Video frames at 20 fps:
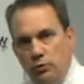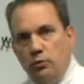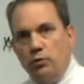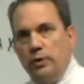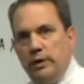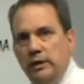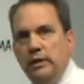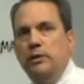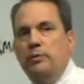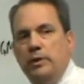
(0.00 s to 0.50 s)

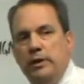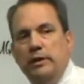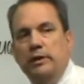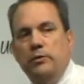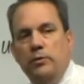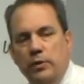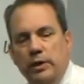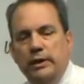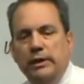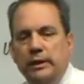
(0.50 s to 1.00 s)

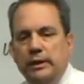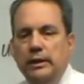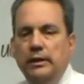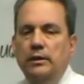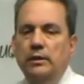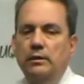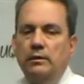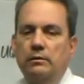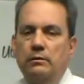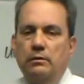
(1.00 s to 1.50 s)
really
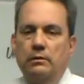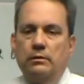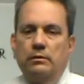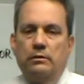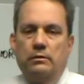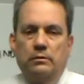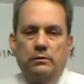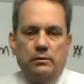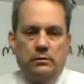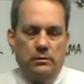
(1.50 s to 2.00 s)

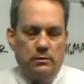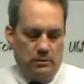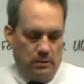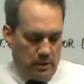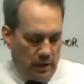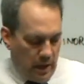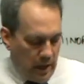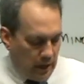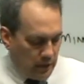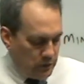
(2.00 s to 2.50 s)

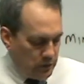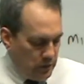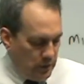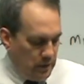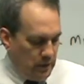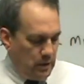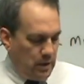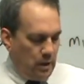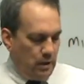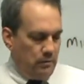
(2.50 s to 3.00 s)
has
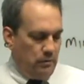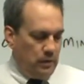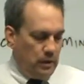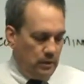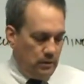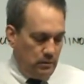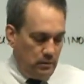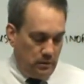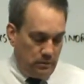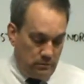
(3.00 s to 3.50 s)
the,
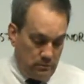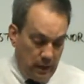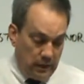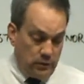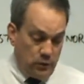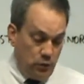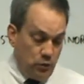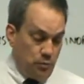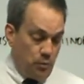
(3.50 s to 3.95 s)
that's whose